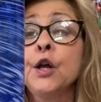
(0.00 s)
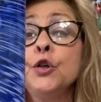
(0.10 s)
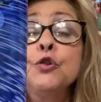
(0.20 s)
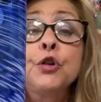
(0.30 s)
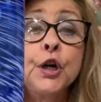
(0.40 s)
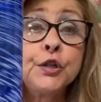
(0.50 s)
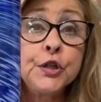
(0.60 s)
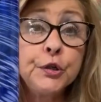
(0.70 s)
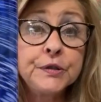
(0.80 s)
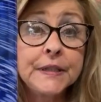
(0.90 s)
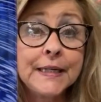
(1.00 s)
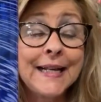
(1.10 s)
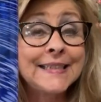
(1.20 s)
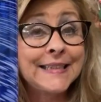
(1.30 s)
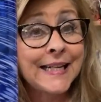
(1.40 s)
you could use it
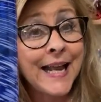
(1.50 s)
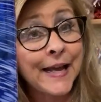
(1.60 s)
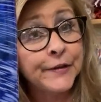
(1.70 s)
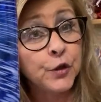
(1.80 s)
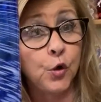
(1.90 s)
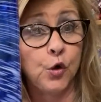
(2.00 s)
as a candle